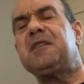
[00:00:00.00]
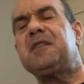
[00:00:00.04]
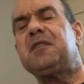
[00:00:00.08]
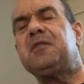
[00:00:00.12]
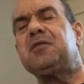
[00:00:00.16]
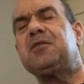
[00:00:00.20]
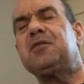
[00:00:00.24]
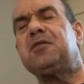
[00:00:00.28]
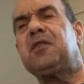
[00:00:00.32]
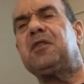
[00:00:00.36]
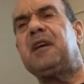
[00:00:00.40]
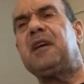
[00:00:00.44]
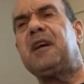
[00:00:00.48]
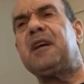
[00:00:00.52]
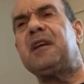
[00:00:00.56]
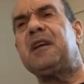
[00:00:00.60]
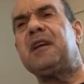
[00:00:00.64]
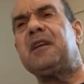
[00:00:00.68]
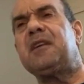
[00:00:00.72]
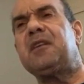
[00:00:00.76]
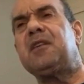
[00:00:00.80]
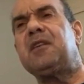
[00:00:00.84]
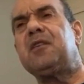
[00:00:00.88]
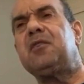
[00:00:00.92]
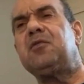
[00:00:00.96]
So, like,
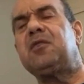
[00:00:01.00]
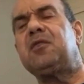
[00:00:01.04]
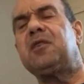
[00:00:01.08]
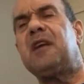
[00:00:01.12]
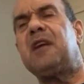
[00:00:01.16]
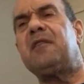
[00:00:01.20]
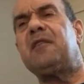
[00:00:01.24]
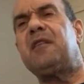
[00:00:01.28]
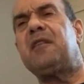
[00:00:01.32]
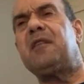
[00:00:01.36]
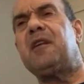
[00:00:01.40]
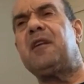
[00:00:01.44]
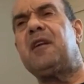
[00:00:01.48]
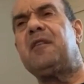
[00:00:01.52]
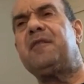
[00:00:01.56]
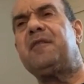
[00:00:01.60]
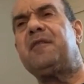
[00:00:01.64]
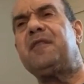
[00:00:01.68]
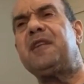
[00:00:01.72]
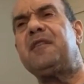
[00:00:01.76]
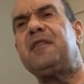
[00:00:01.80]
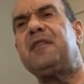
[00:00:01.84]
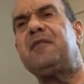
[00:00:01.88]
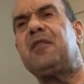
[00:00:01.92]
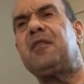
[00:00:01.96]
you can have a, a
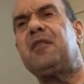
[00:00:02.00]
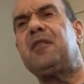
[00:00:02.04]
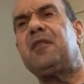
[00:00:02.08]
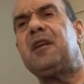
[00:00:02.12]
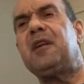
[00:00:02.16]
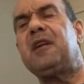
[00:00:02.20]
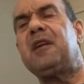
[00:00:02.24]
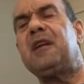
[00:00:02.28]
fever